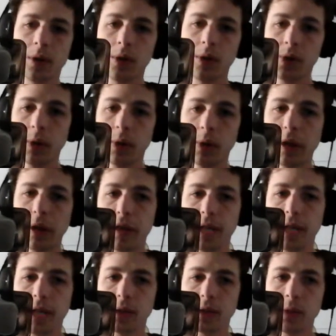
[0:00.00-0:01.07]
So one of the
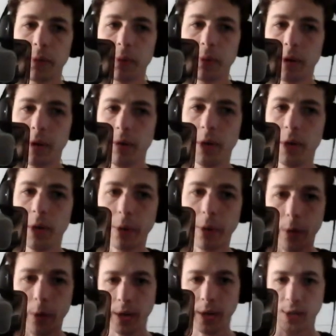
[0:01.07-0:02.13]
things that's important when you're
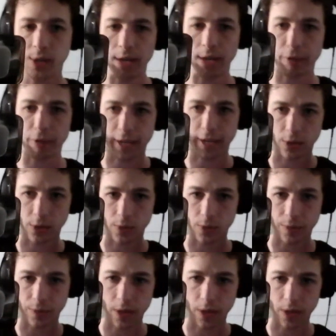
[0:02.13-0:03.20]
recording sound effects
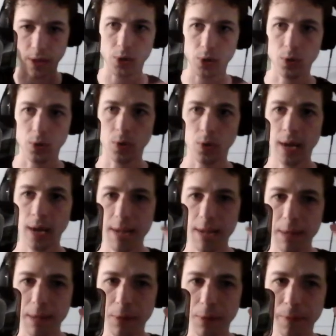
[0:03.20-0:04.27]
is to, hi
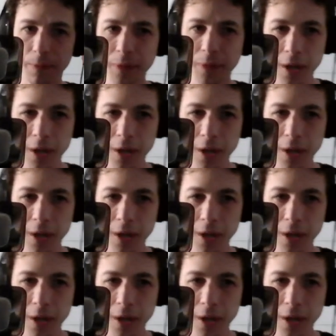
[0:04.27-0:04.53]
people,